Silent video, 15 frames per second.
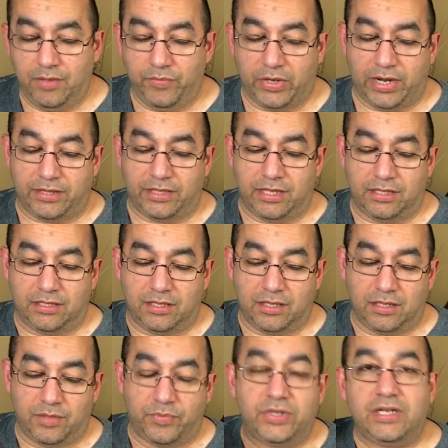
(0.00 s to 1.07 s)
but I think
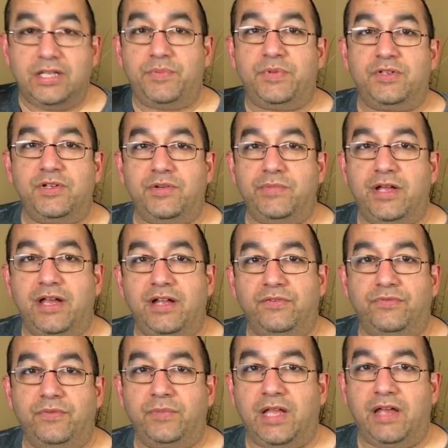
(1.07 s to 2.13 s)
the Beneath, Between and Behind
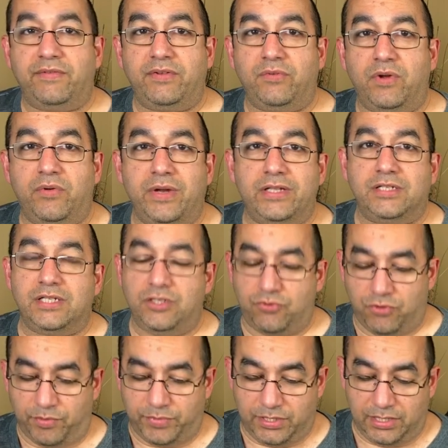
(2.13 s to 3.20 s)
from Live in Y Y Z
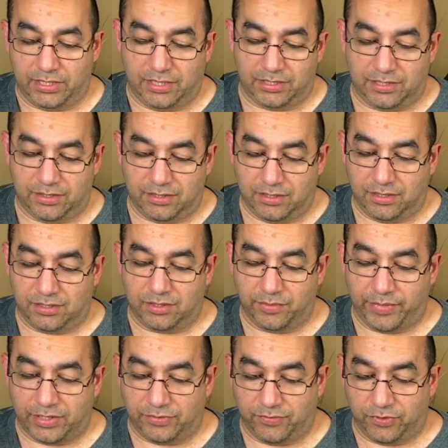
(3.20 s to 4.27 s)
trumps it. It's it's the
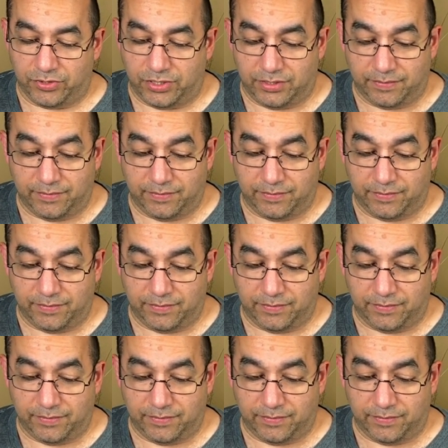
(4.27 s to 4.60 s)
best version.